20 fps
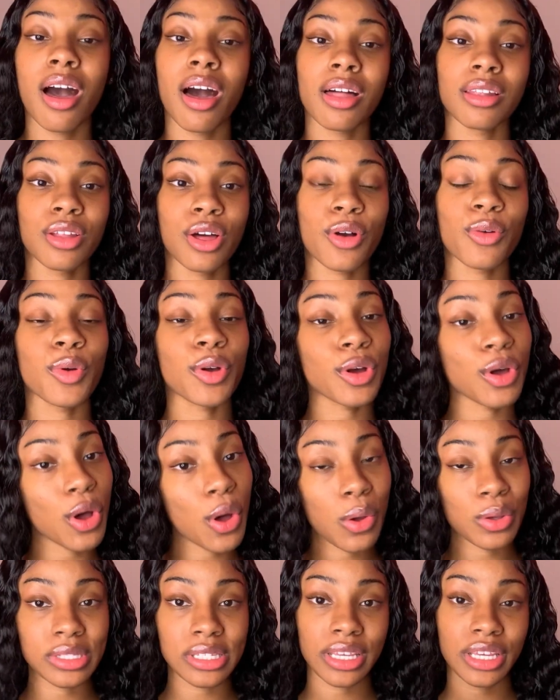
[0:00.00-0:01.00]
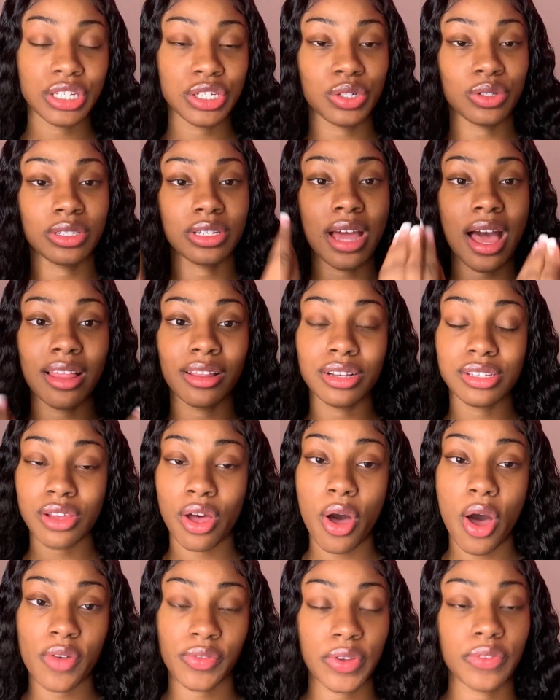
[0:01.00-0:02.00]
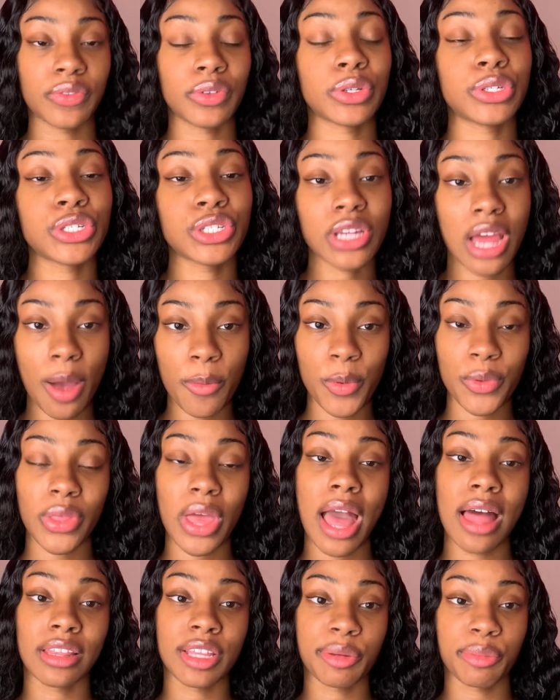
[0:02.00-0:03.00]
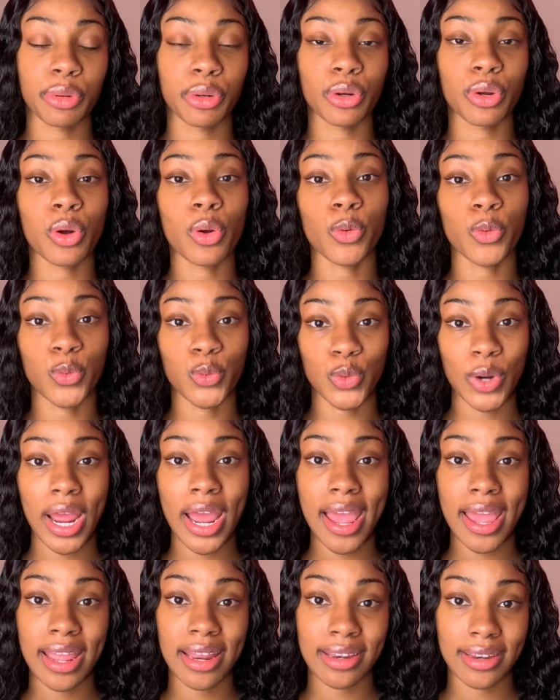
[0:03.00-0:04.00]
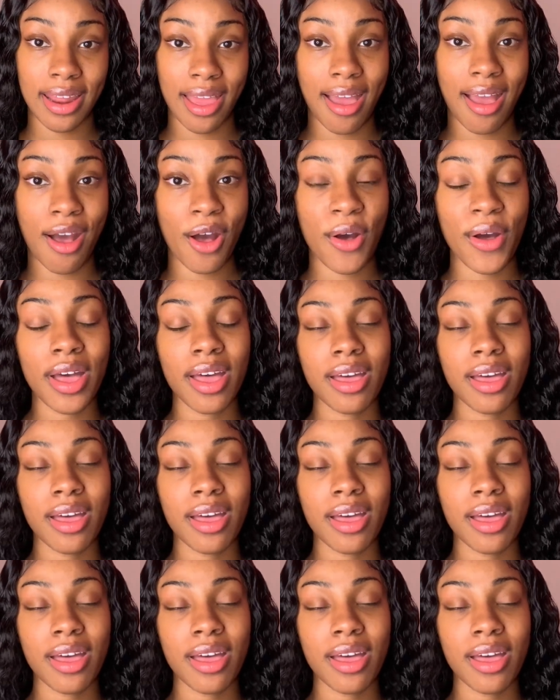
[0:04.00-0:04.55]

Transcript: along with codes to get you dollars off if you shop with Alipearl right now.